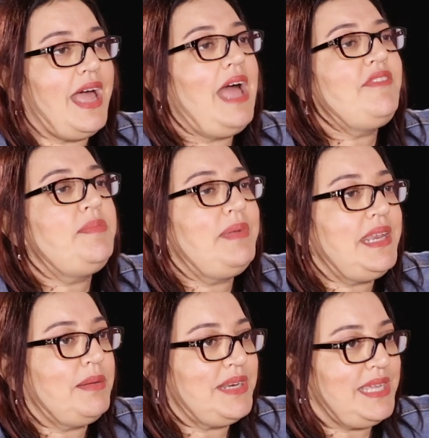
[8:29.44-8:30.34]
haven't
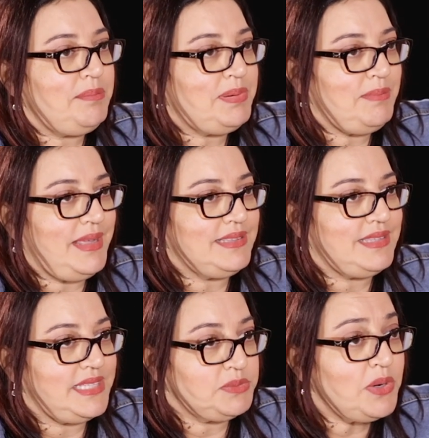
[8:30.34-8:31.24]
been able to implement
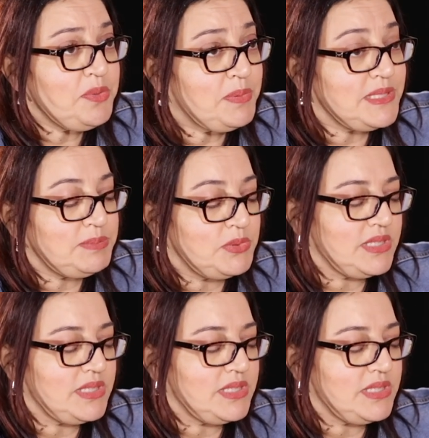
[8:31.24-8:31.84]
these wealth principles.